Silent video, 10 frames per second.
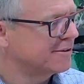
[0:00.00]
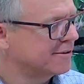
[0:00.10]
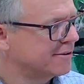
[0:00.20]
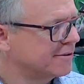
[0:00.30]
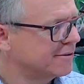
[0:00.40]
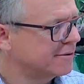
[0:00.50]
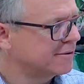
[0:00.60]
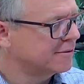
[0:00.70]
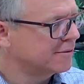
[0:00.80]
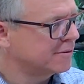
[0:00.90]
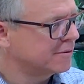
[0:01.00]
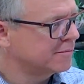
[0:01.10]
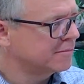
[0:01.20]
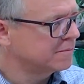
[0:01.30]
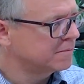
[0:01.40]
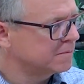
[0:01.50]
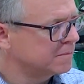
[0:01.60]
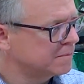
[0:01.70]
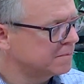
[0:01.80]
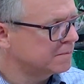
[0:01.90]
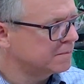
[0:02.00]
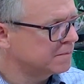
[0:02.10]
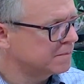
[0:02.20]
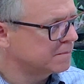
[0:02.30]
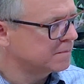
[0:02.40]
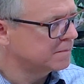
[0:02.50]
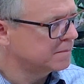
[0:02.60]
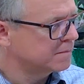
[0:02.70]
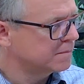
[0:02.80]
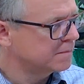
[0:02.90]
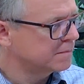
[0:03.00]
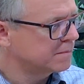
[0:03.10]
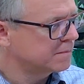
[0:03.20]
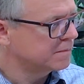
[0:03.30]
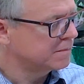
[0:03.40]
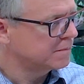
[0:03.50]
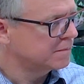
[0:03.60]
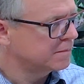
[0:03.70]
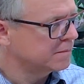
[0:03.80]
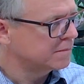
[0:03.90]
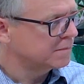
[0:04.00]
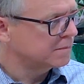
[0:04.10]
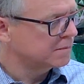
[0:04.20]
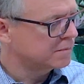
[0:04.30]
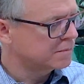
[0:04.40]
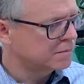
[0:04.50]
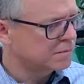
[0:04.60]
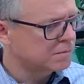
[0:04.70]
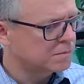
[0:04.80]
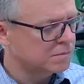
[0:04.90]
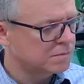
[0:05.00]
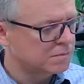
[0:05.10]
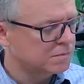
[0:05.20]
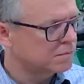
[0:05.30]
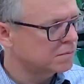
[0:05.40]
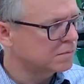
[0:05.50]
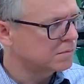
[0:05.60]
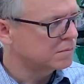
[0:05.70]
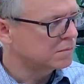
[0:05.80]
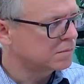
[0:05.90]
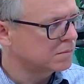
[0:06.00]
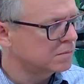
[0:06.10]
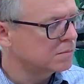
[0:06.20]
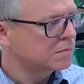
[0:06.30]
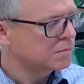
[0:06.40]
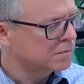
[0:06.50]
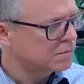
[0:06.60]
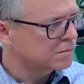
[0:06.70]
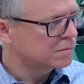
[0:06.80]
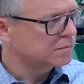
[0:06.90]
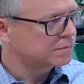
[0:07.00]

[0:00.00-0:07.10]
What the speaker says: No words are spoken by the person on screen.